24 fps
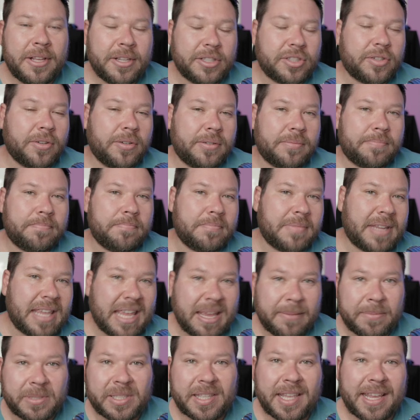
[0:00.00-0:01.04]
so it
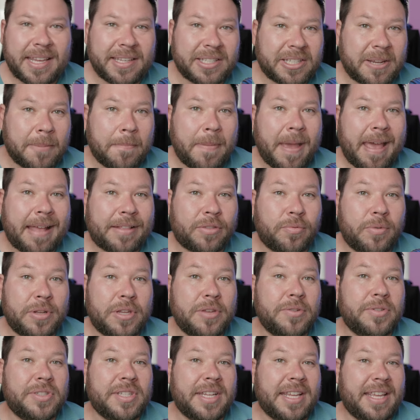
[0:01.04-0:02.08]
keeps things compact when
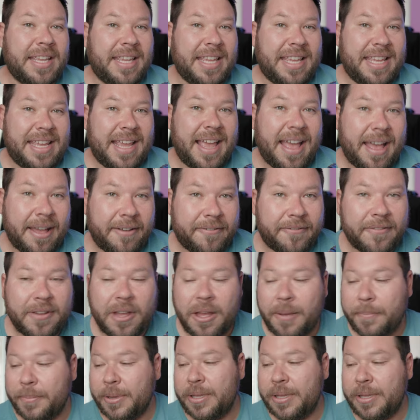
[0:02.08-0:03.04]
using EF,